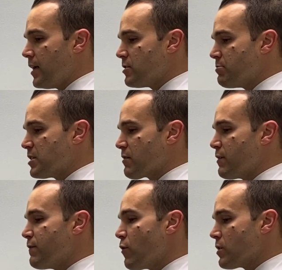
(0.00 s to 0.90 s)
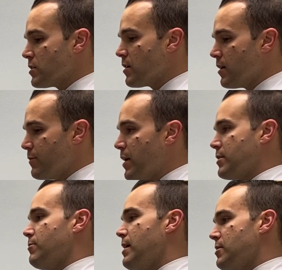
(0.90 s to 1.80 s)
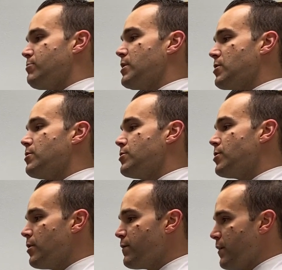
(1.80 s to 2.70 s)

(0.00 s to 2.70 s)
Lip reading: specifically focusing on the pectoralis musculature